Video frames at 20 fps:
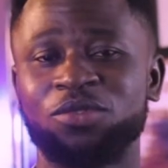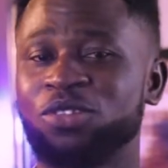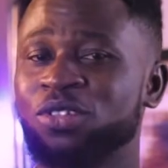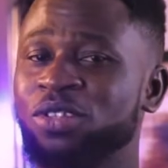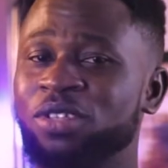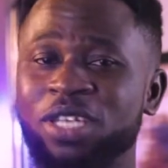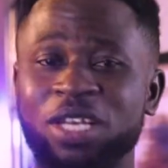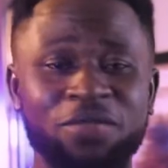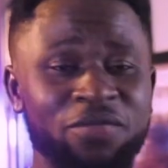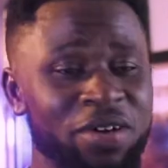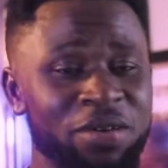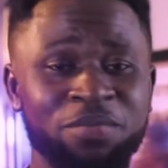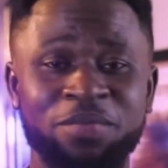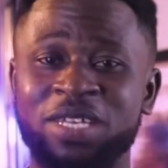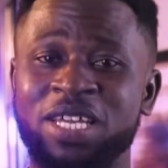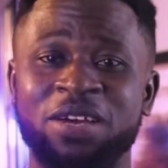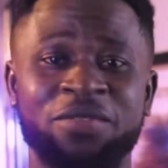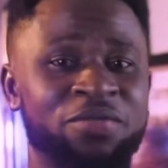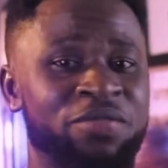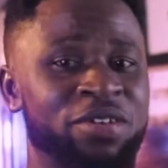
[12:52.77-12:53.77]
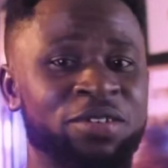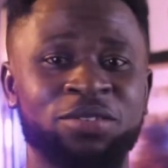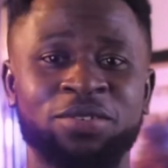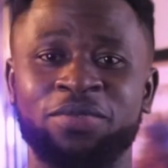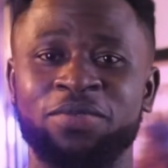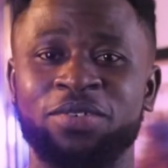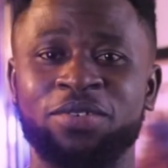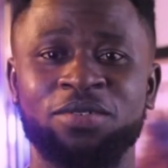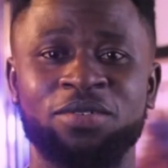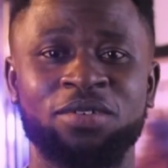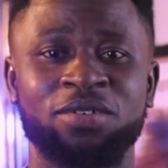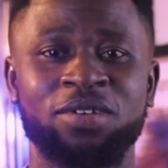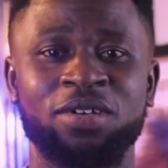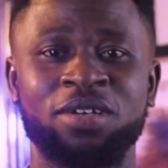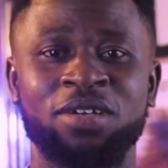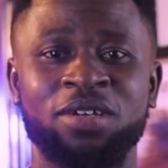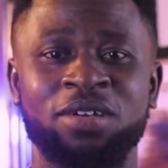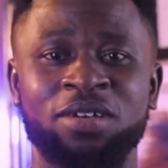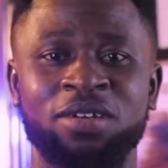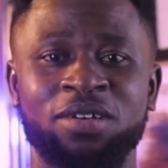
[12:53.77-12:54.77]
Never be afraid to fail.
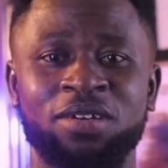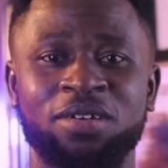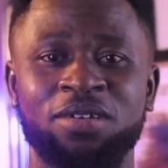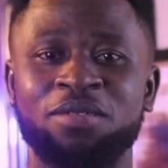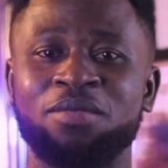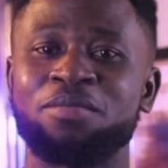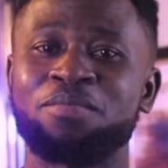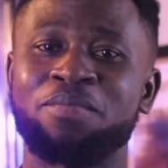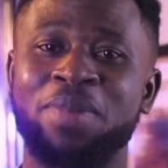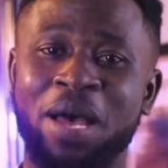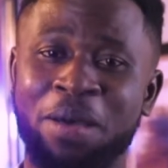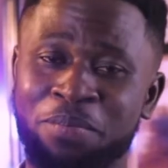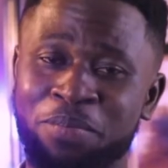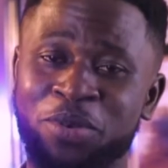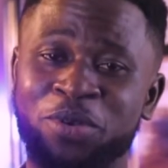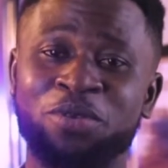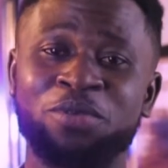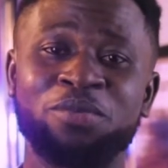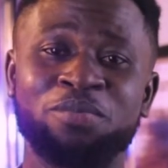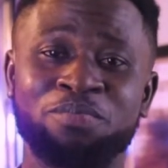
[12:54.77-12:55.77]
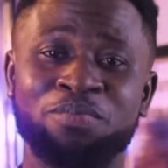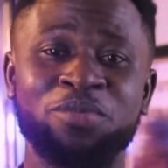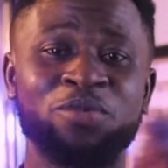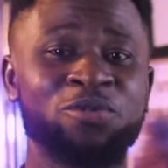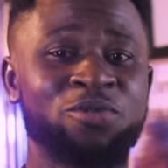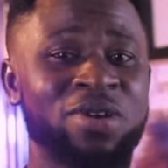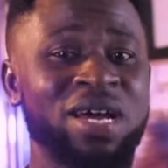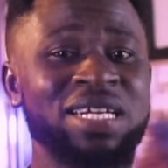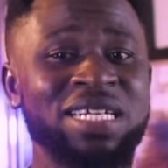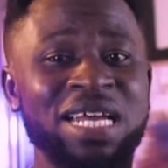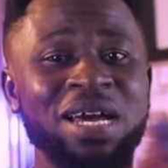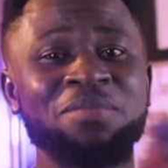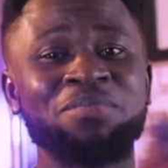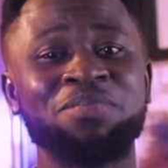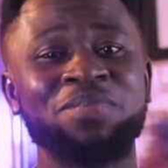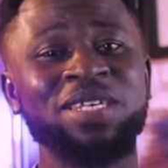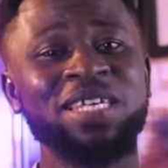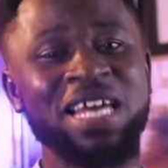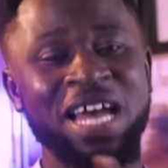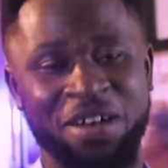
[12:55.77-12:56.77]
But rather
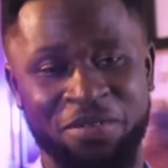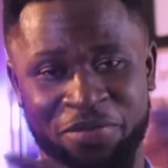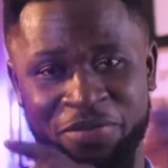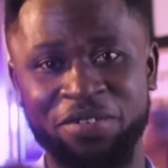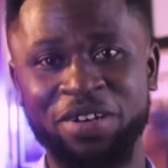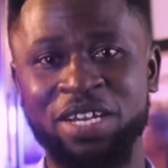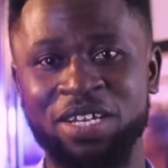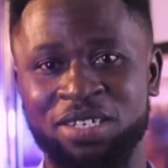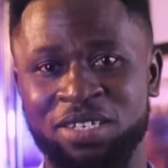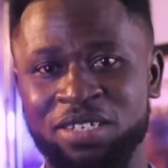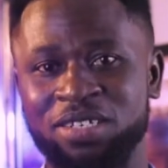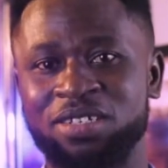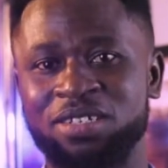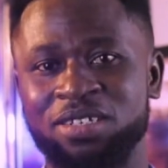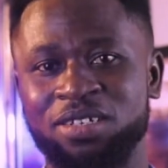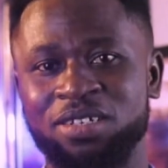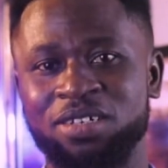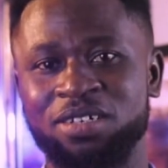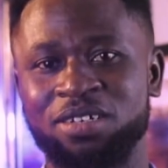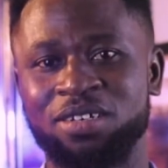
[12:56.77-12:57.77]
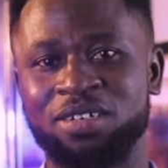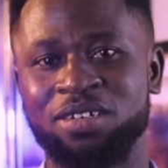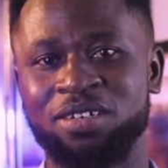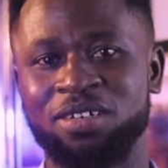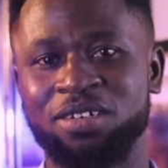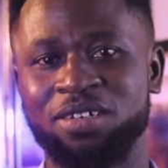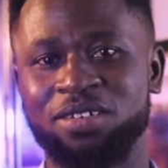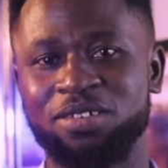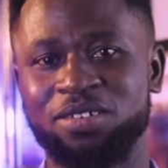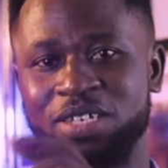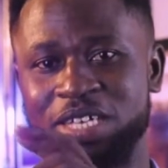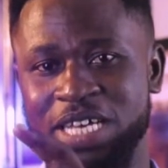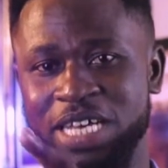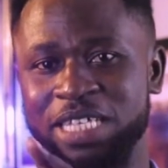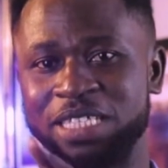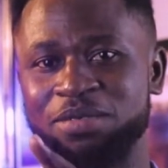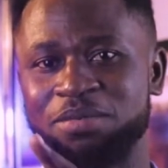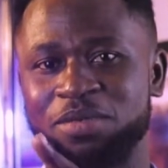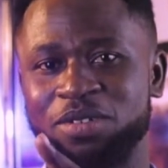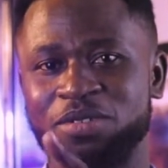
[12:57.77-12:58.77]
be afraid. You
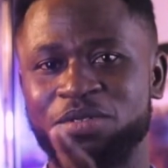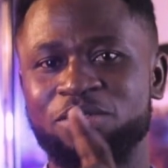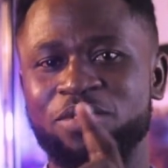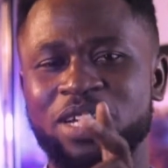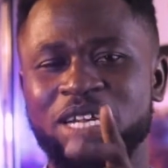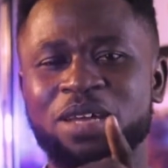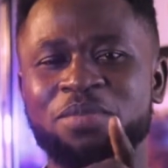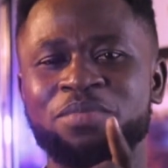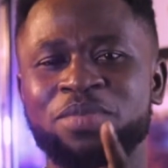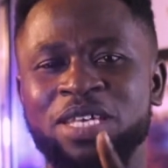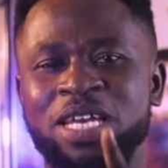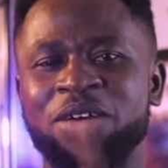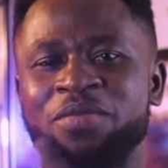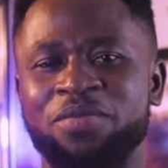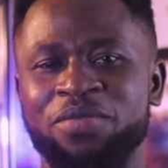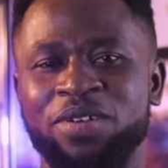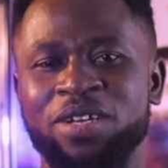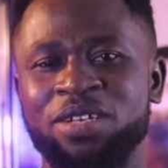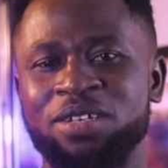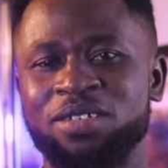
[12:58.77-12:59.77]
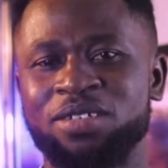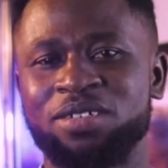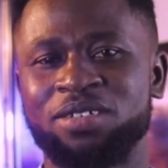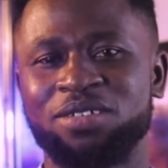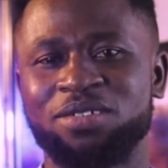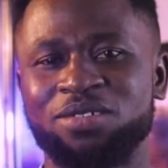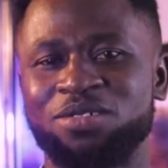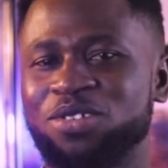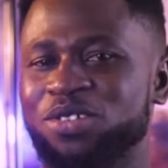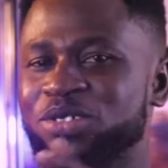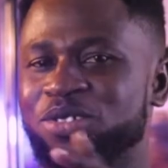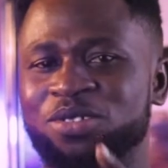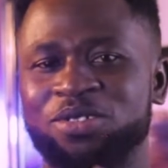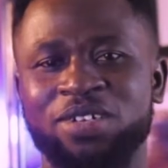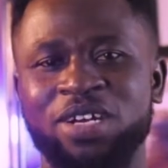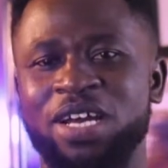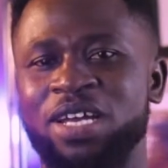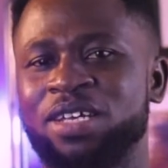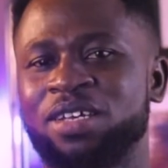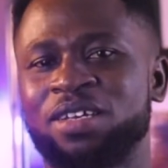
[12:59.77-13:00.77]
get me? Rather be afraid not to
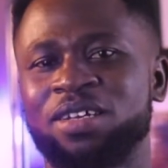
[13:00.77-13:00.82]
try.